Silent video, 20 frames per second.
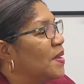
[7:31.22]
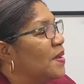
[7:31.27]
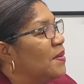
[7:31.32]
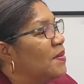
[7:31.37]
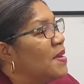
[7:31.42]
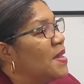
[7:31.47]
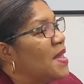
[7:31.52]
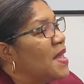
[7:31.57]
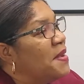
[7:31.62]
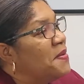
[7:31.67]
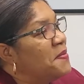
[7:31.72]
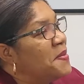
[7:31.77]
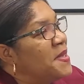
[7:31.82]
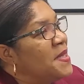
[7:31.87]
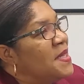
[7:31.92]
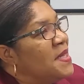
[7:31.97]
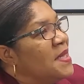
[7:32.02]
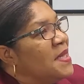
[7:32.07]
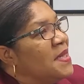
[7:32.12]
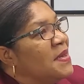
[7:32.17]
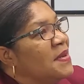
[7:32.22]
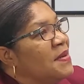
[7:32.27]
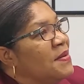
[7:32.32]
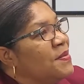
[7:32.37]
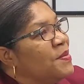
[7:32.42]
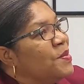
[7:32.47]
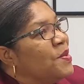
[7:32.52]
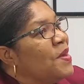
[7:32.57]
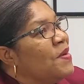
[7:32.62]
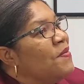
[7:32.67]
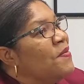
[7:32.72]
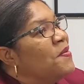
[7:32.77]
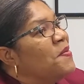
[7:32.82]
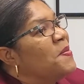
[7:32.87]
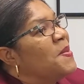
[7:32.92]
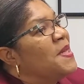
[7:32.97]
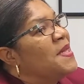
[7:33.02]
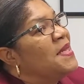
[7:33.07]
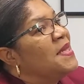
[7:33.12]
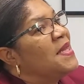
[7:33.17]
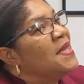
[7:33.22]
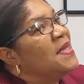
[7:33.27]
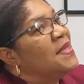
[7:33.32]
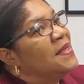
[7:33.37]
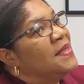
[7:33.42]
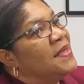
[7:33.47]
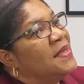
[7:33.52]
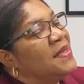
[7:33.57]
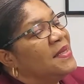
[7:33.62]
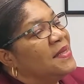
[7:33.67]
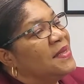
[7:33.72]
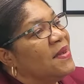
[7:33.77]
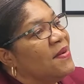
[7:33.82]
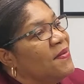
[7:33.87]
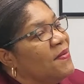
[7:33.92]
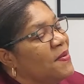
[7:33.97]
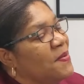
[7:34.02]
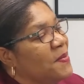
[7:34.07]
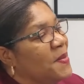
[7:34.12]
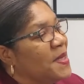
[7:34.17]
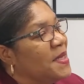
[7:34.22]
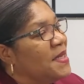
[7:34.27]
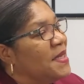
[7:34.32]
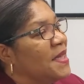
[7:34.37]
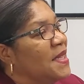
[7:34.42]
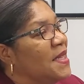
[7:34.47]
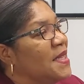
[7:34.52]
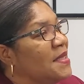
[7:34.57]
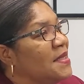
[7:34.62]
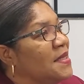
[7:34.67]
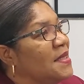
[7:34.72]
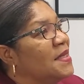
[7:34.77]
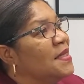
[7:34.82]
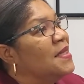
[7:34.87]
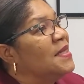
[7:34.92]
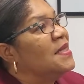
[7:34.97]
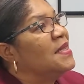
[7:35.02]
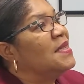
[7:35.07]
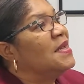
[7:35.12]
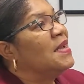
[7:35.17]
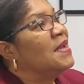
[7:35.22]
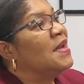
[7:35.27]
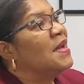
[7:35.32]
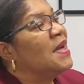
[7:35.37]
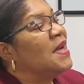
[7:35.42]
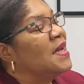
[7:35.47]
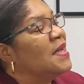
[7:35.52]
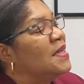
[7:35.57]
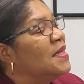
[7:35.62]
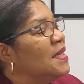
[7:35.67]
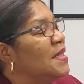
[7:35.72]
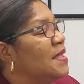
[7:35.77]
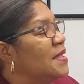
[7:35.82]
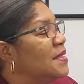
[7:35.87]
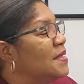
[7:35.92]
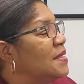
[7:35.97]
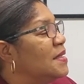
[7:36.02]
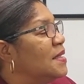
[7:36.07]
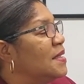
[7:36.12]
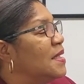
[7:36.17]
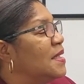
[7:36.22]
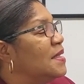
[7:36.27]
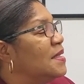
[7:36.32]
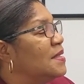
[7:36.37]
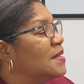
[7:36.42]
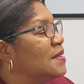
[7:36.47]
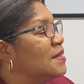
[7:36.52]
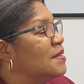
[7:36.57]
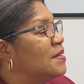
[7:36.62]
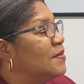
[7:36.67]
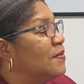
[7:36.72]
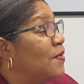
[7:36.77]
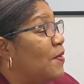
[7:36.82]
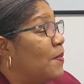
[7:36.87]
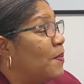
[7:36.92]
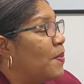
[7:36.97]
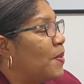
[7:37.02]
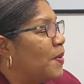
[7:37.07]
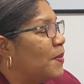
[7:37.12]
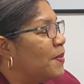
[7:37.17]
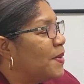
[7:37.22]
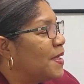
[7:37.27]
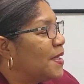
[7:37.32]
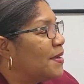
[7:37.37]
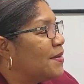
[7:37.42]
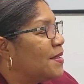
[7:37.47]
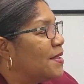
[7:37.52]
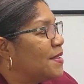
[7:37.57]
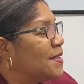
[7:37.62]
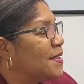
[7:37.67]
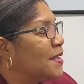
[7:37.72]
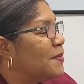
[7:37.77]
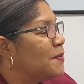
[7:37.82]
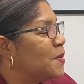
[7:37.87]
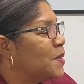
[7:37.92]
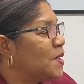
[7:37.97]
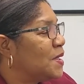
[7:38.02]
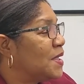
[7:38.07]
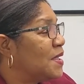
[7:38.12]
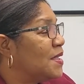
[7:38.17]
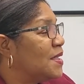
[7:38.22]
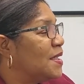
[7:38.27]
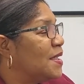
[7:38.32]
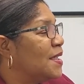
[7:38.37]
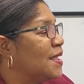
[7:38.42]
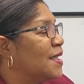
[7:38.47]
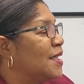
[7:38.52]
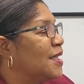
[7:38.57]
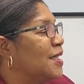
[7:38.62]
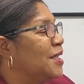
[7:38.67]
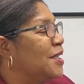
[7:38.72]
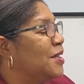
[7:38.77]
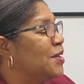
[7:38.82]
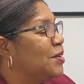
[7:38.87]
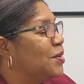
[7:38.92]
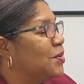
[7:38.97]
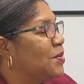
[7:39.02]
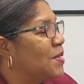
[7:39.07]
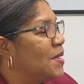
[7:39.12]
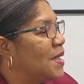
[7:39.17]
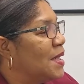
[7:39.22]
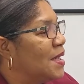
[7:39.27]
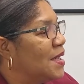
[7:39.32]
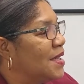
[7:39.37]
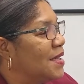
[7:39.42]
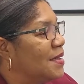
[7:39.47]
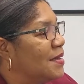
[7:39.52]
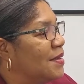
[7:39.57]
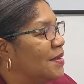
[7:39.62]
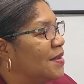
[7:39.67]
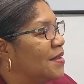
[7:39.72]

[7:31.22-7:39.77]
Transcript: Well, I mean, government data is government data. There are data that is for public consumption, and